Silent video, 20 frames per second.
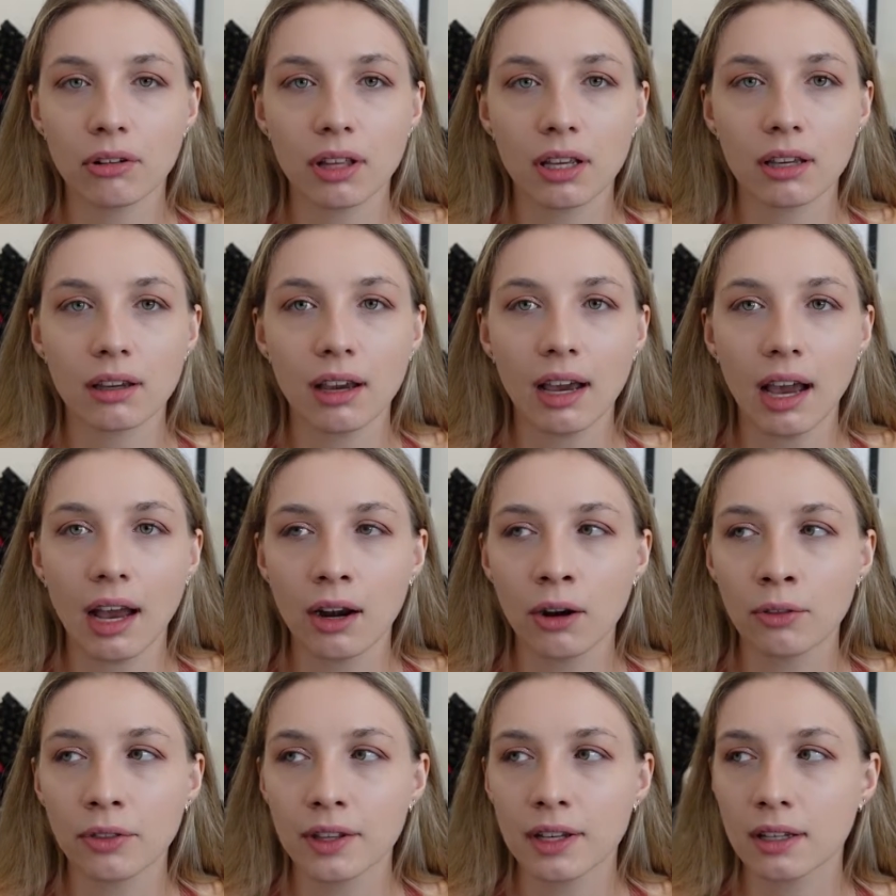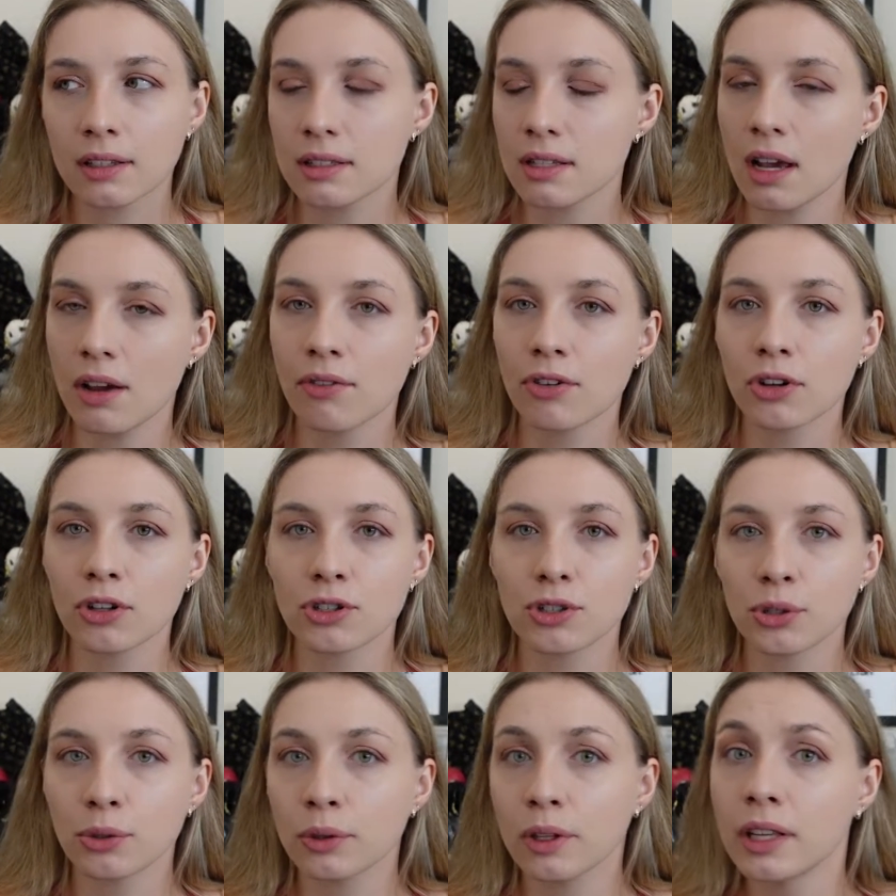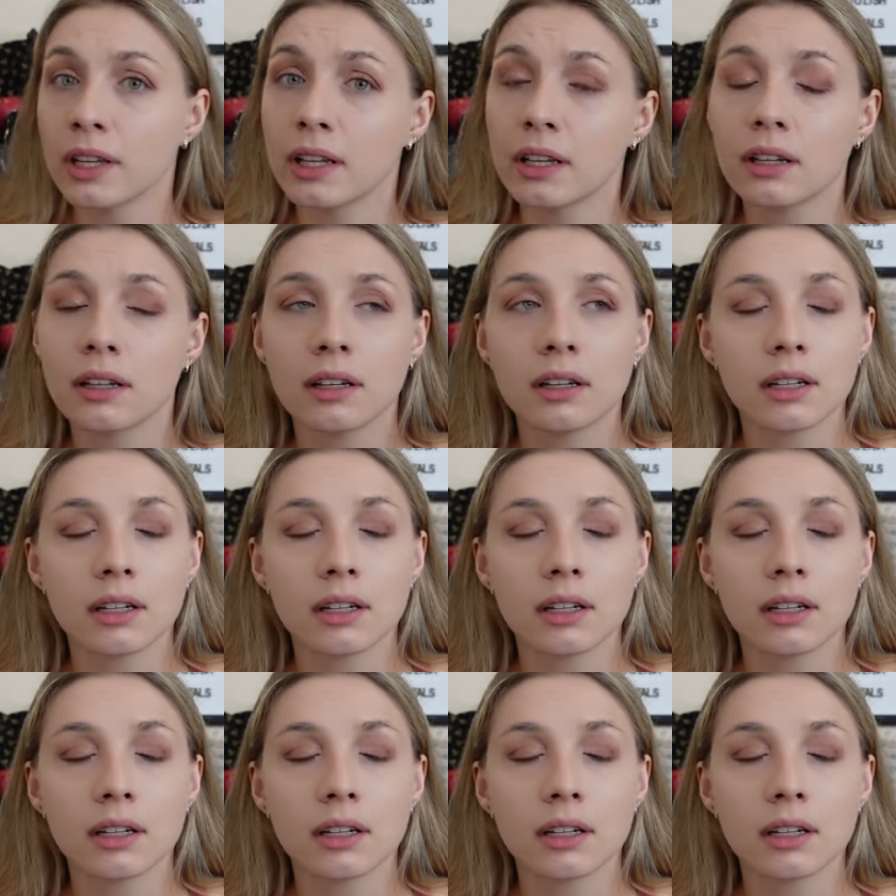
Like, I don't think it's ever too late